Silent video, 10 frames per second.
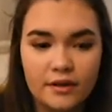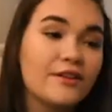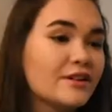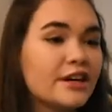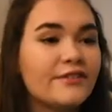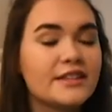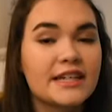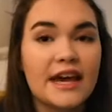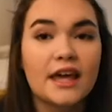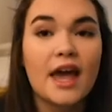even if it's
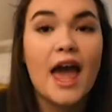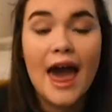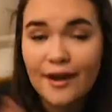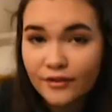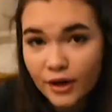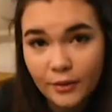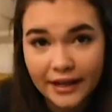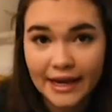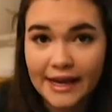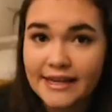like every
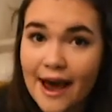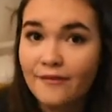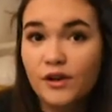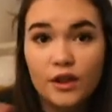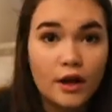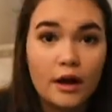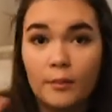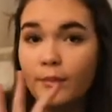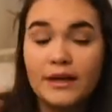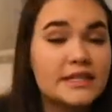weekend after
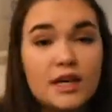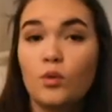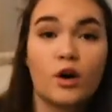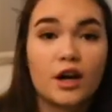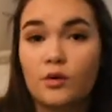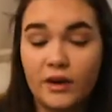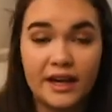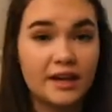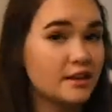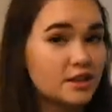the busy work
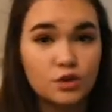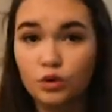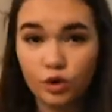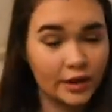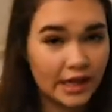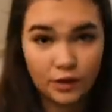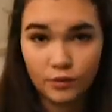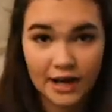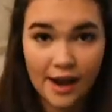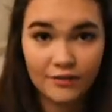week and school week and
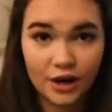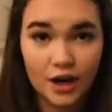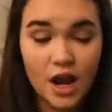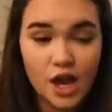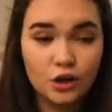whatever,